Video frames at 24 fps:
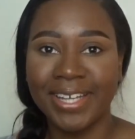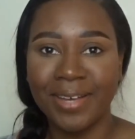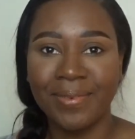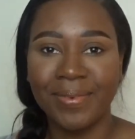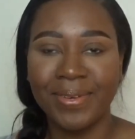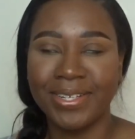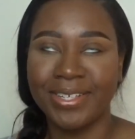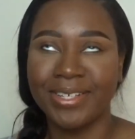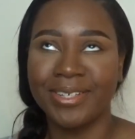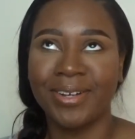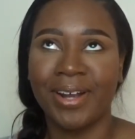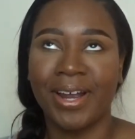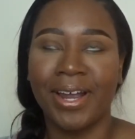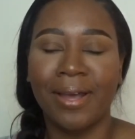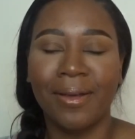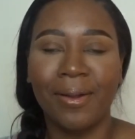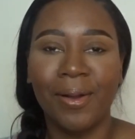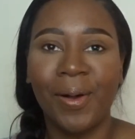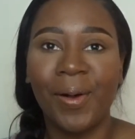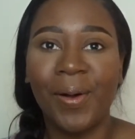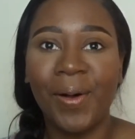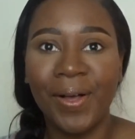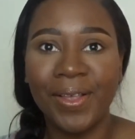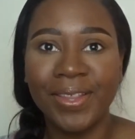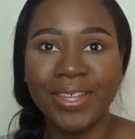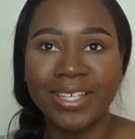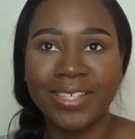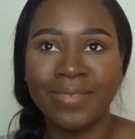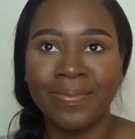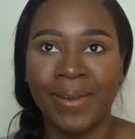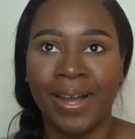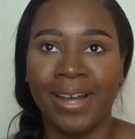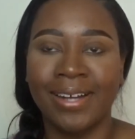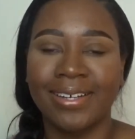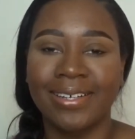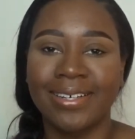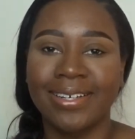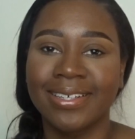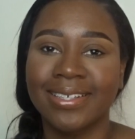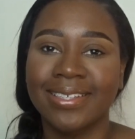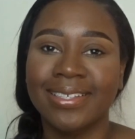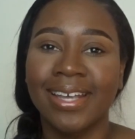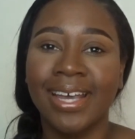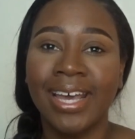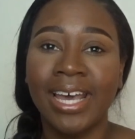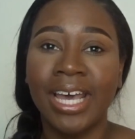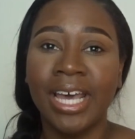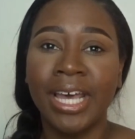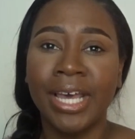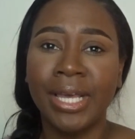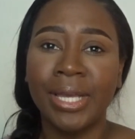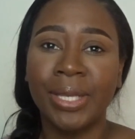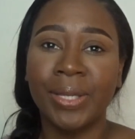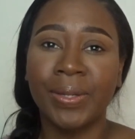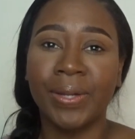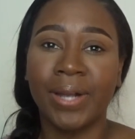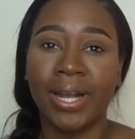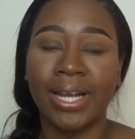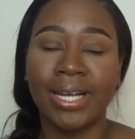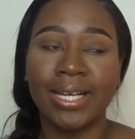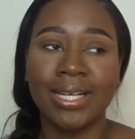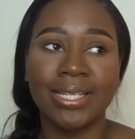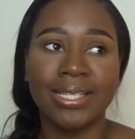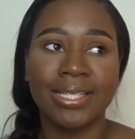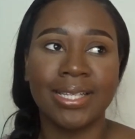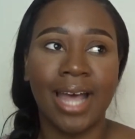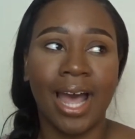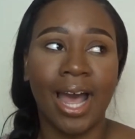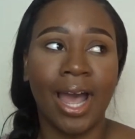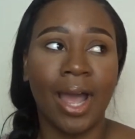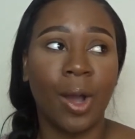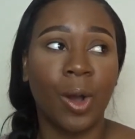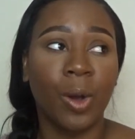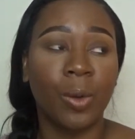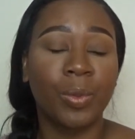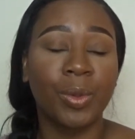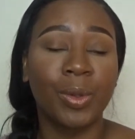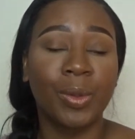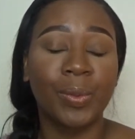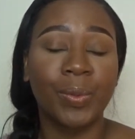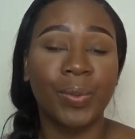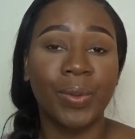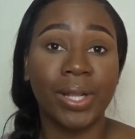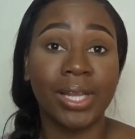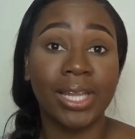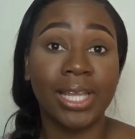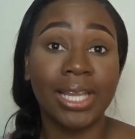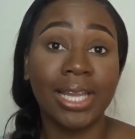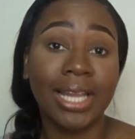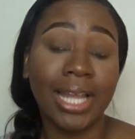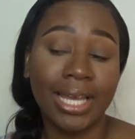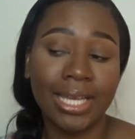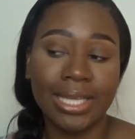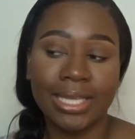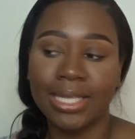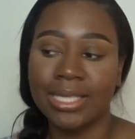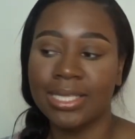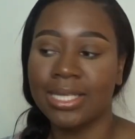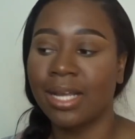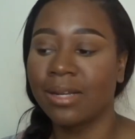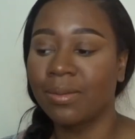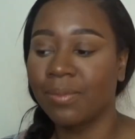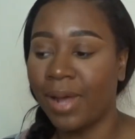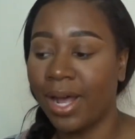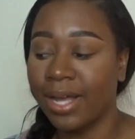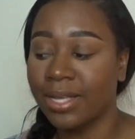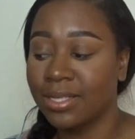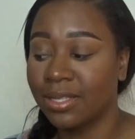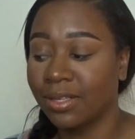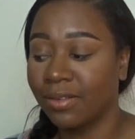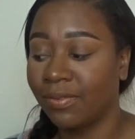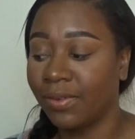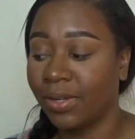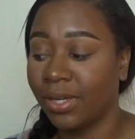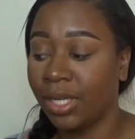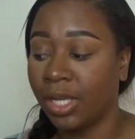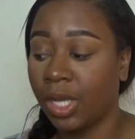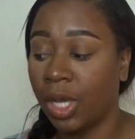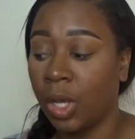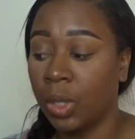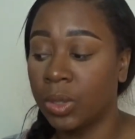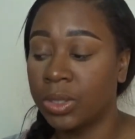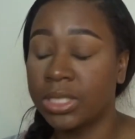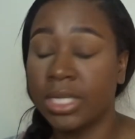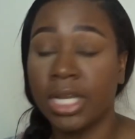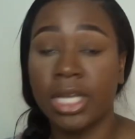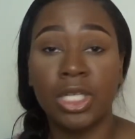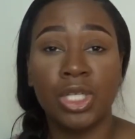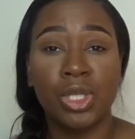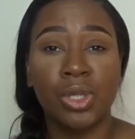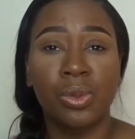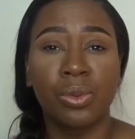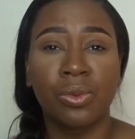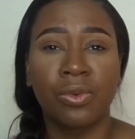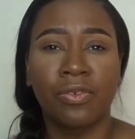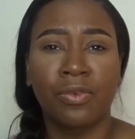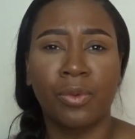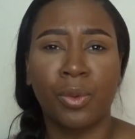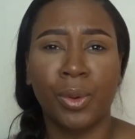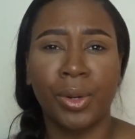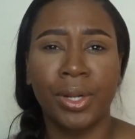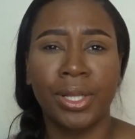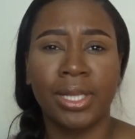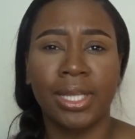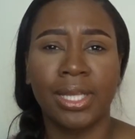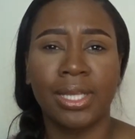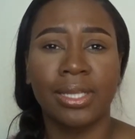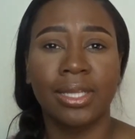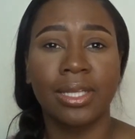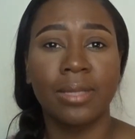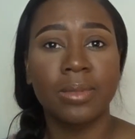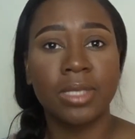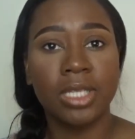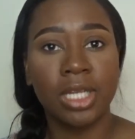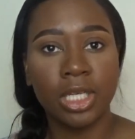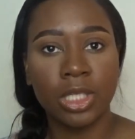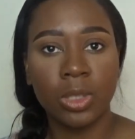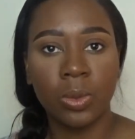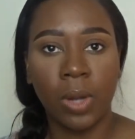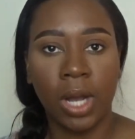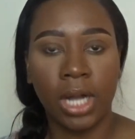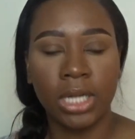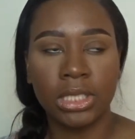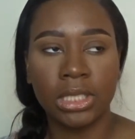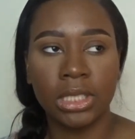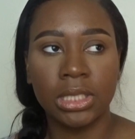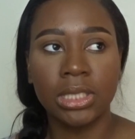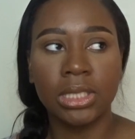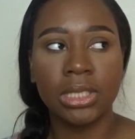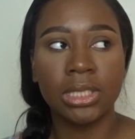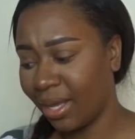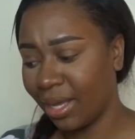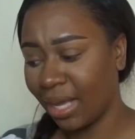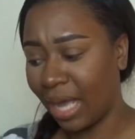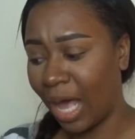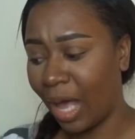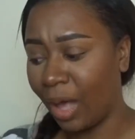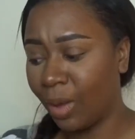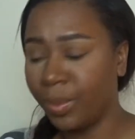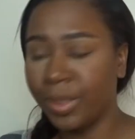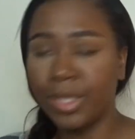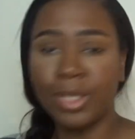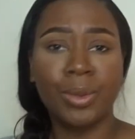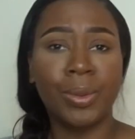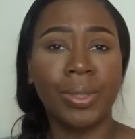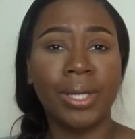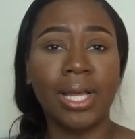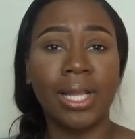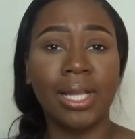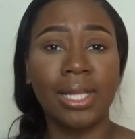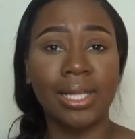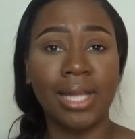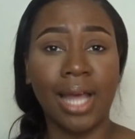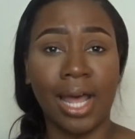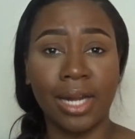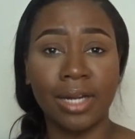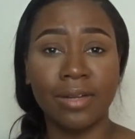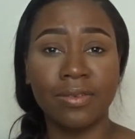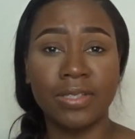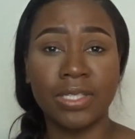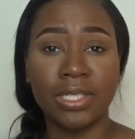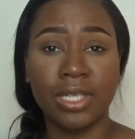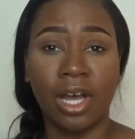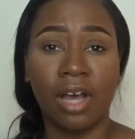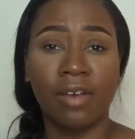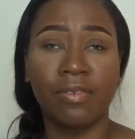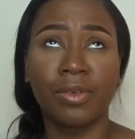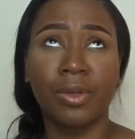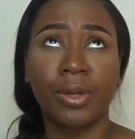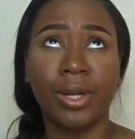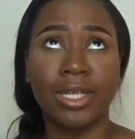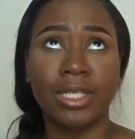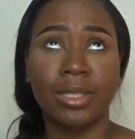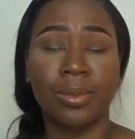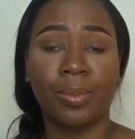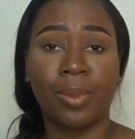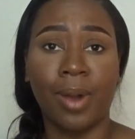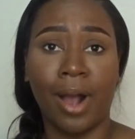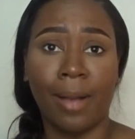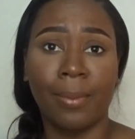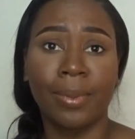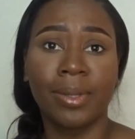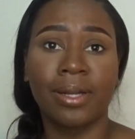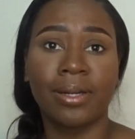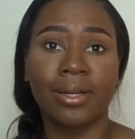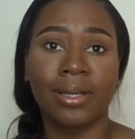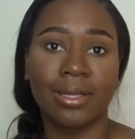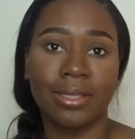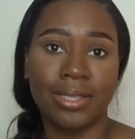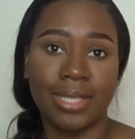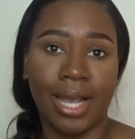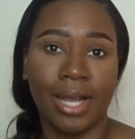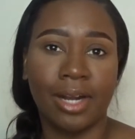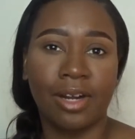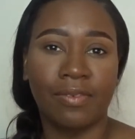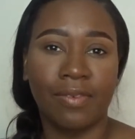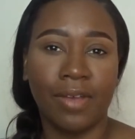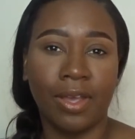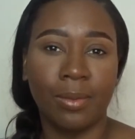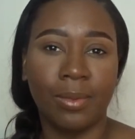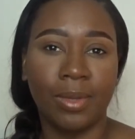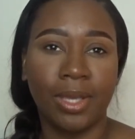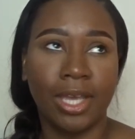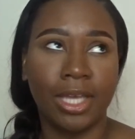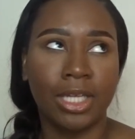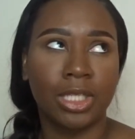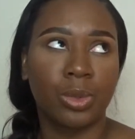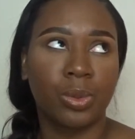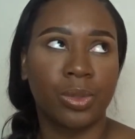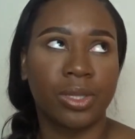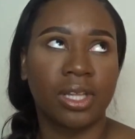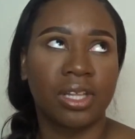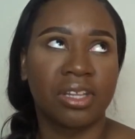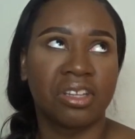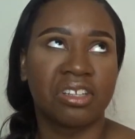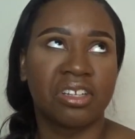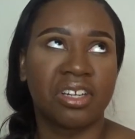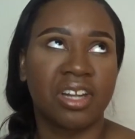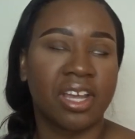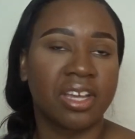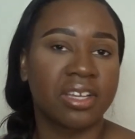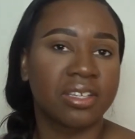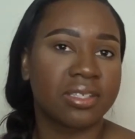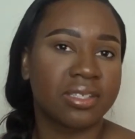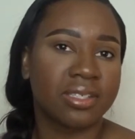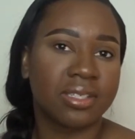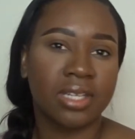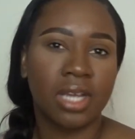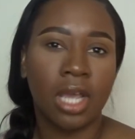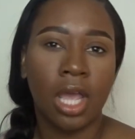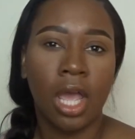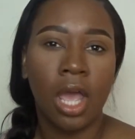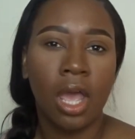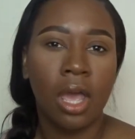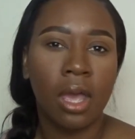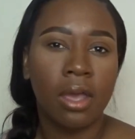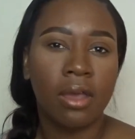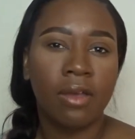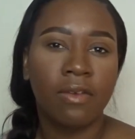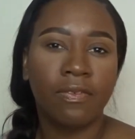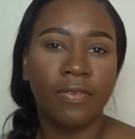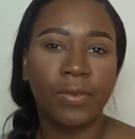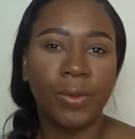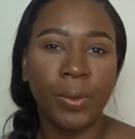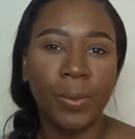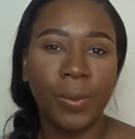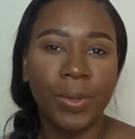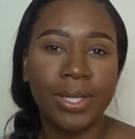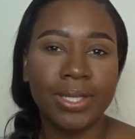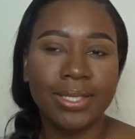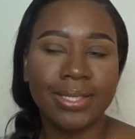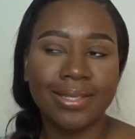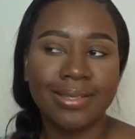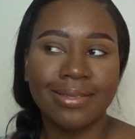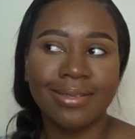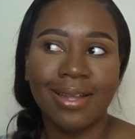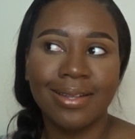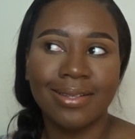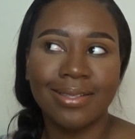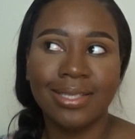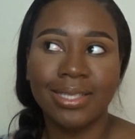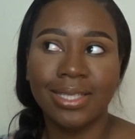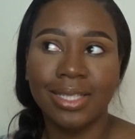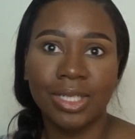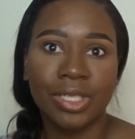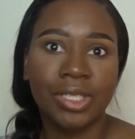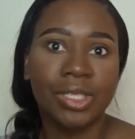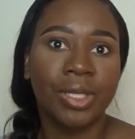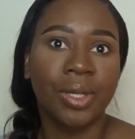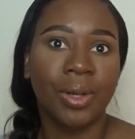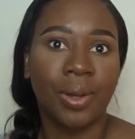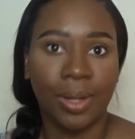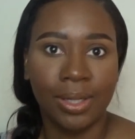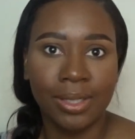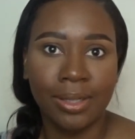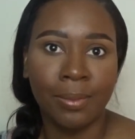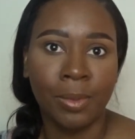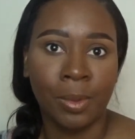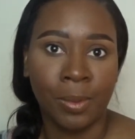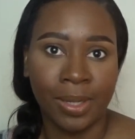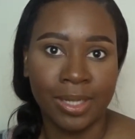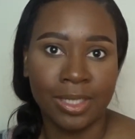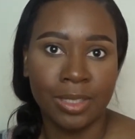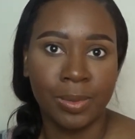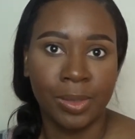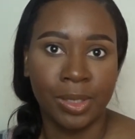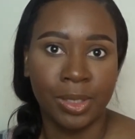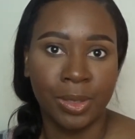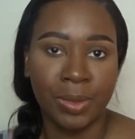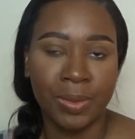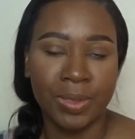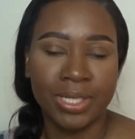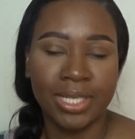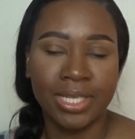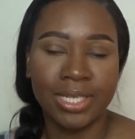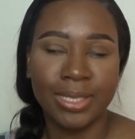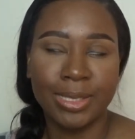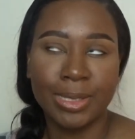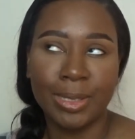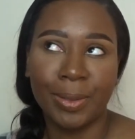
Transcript: Can't wait to try out all these products. You guys, I hope you really like this unboxing video. Stay tuned for the lipstick swatches. I'll be doing a lot of stuff. You guys are probably gonna get tired of ABH within the next few weeks, because that's literally all I'm about to be using.